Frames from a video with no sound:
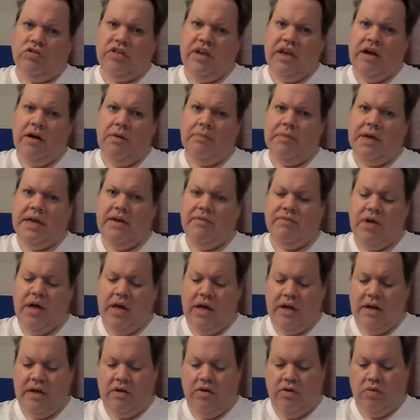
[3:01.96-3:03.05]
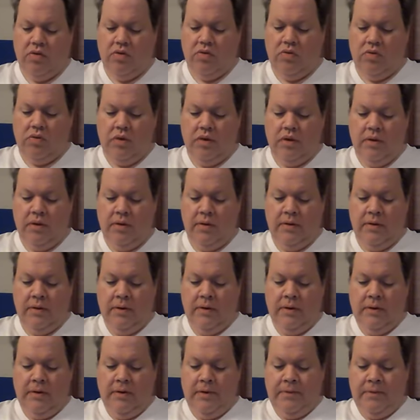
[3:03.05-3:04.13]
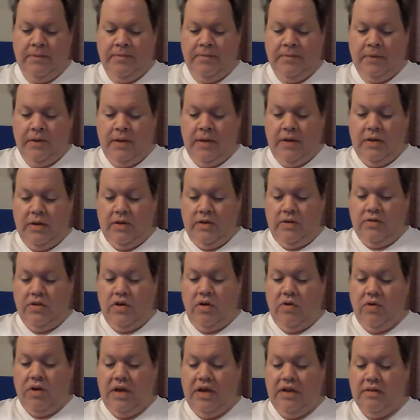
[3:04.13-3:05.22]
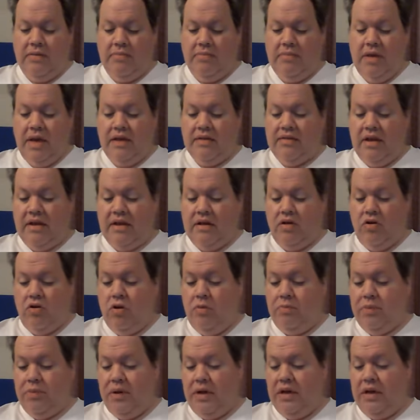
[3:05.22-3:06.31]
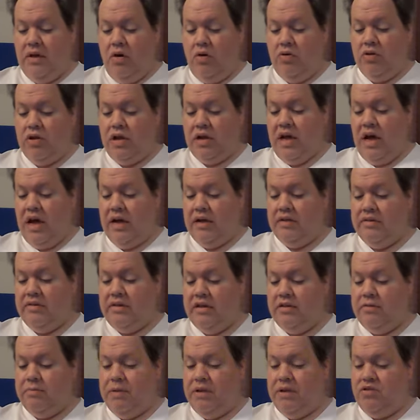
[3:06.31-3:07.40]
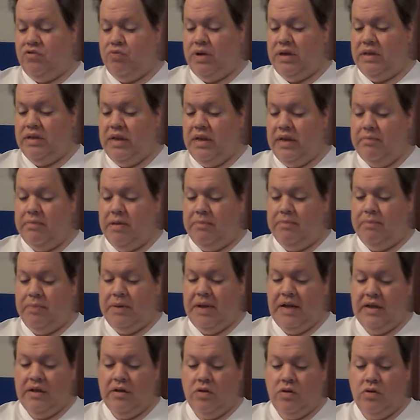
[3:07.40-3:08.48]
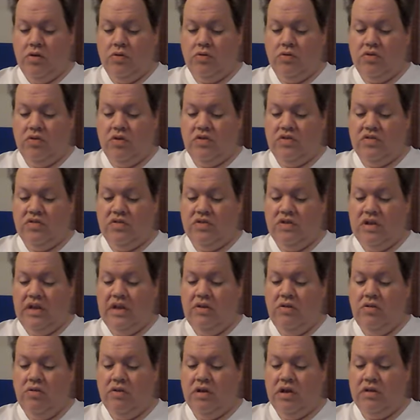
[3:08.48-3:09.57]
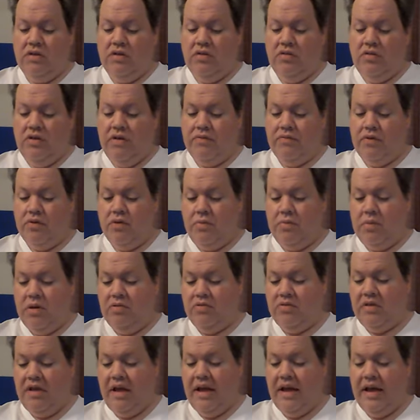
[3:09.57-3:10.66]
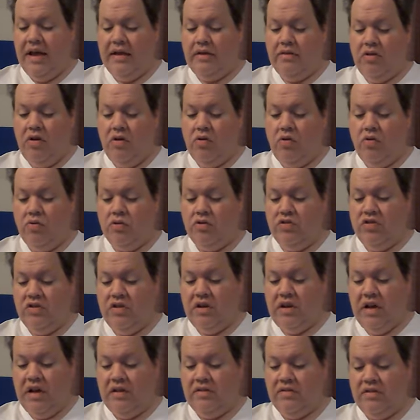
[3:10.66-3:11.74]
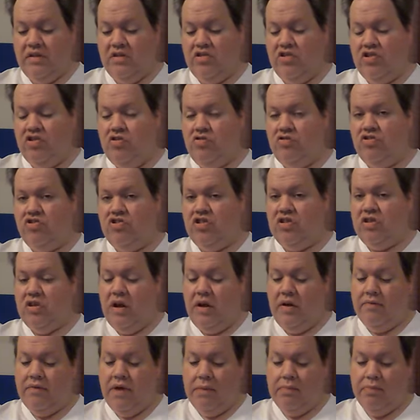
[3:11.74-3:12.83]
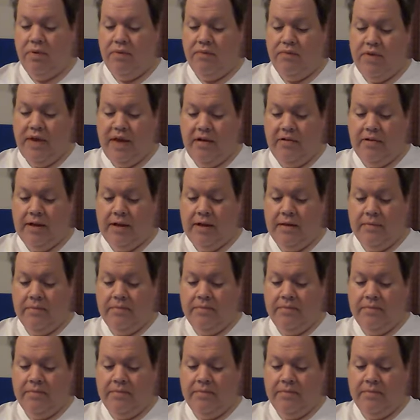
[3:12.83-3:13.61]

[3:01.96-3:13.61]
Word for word: tail made of iron. So he demands that Colonel Bunny hold a contest between him and Peter to see who can deliver the most eggs according to the Constitution of April Valley.